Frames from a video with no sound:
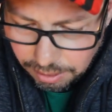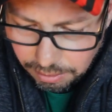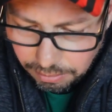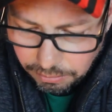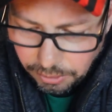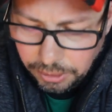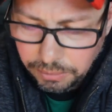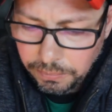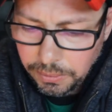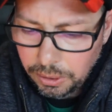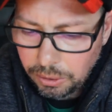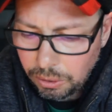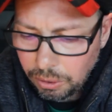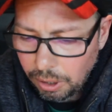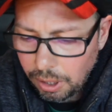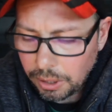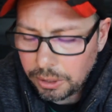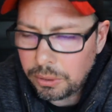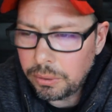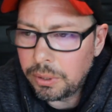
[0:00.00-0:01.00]
what we
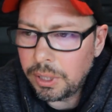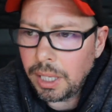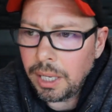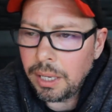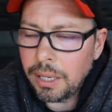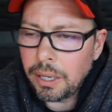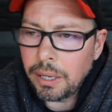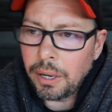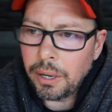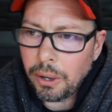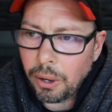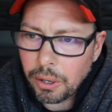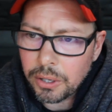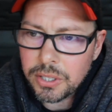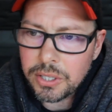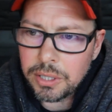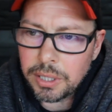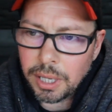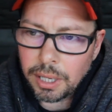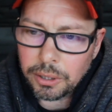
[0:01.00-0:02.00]
call today an
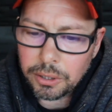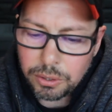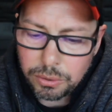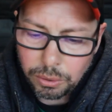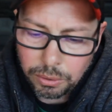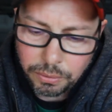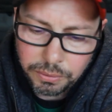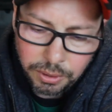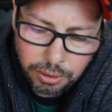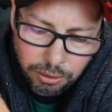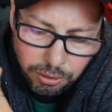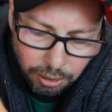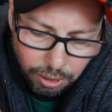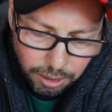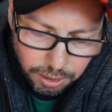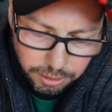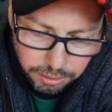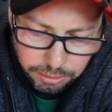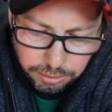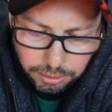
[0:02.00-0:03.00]
Occident. So we
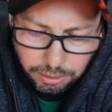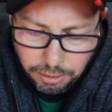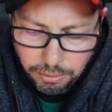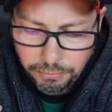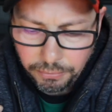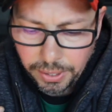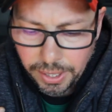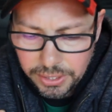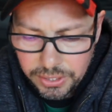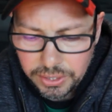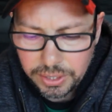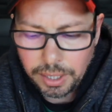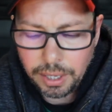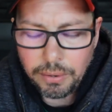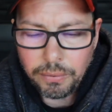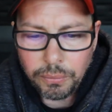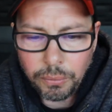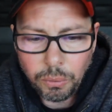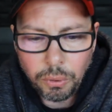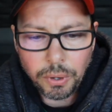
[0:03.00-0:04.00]
called a
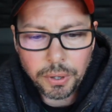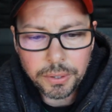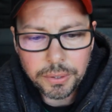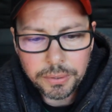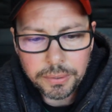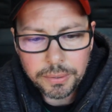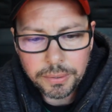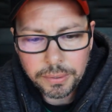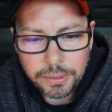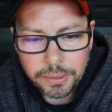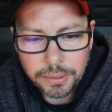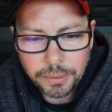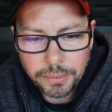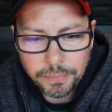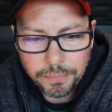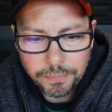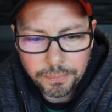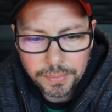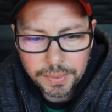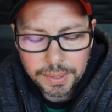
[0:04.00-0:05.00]
Western world, you
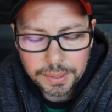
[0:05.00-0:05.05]
know,